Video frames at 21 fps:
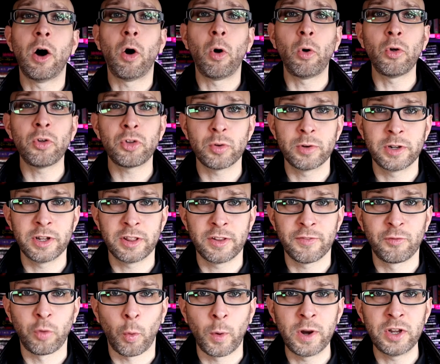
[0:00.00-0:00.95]
also did the
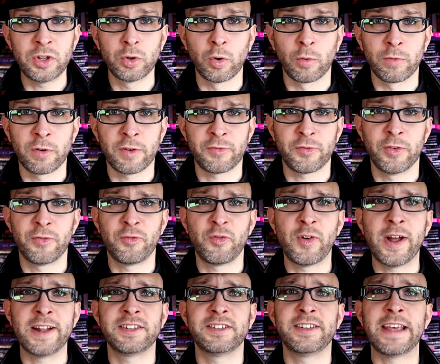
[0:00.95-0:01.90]
voiceover for
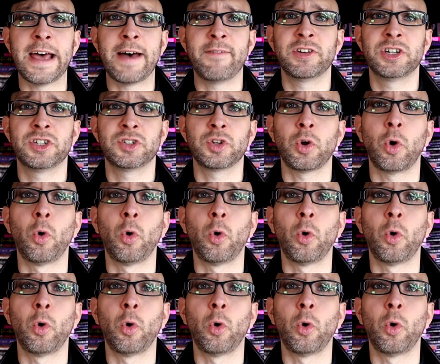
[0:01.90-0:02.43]
Fred Savage's